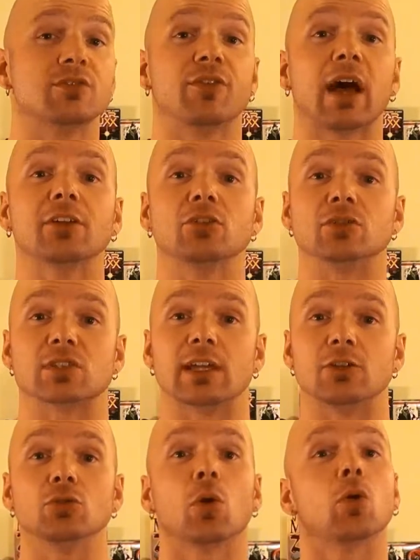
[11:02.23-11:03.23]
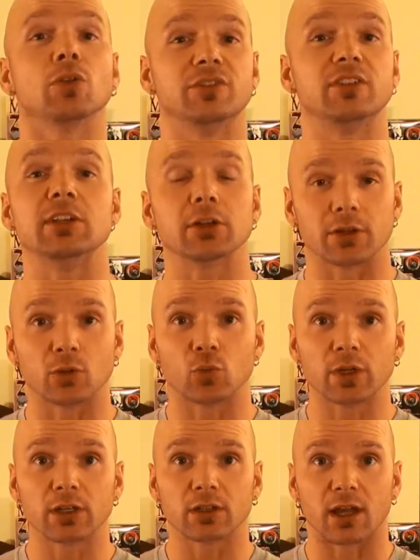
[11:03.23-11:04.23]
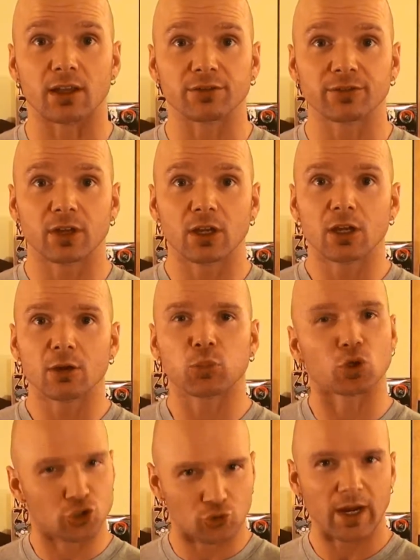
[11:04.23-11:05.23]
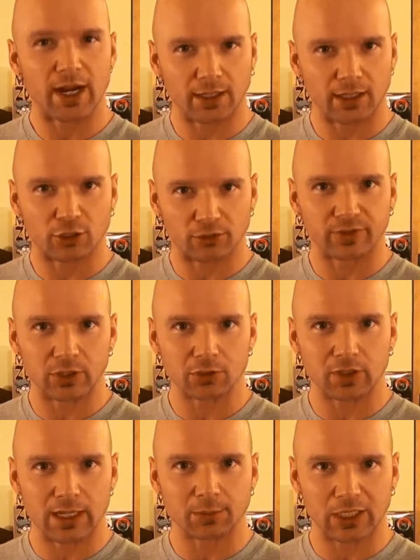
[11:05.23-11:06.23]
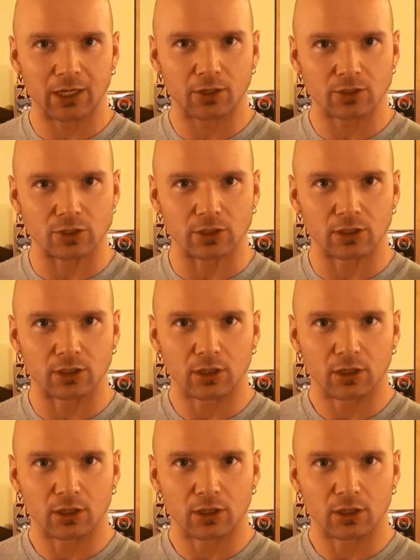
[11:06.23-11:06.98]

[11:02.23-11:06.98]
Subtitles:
and values that you hold dear in real life portrayed in your video game character?